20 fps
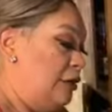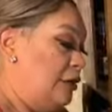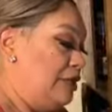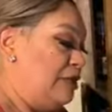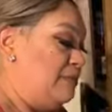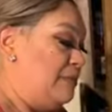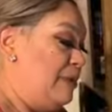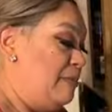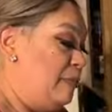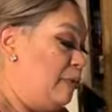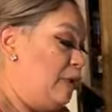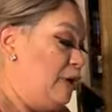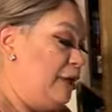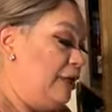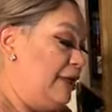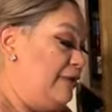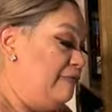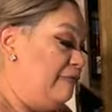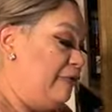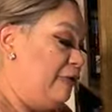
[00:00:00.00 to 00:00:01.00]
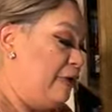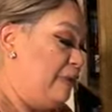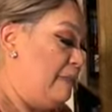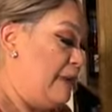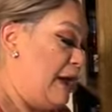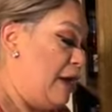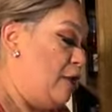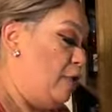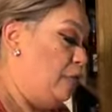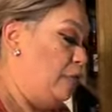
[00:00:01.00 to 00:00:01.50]
it's been boiling for
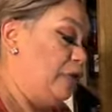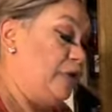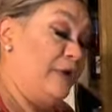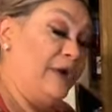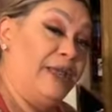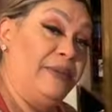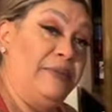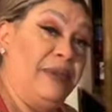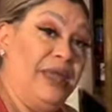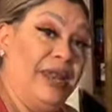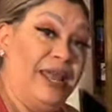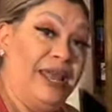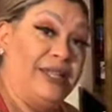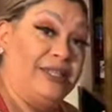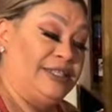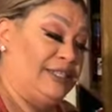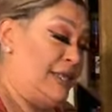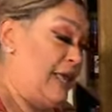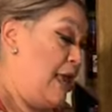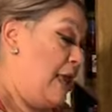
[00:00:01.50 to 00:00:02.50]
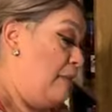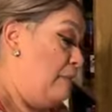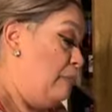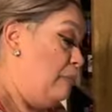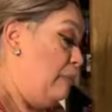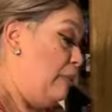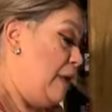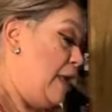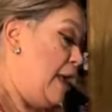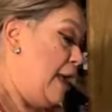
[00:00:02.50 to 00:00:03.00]
about 30 minutes,
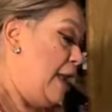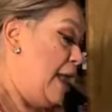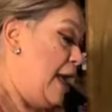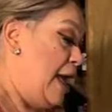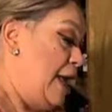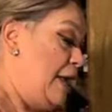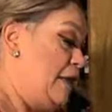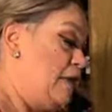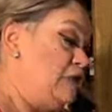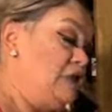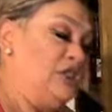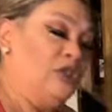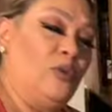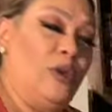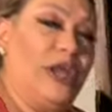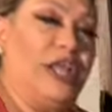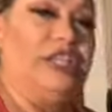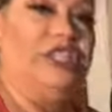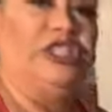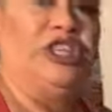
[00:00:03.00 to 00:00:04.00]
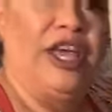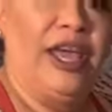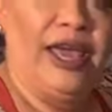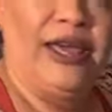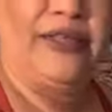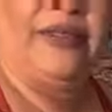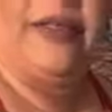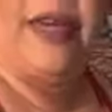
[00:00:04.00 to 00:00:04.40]
but you just wanna check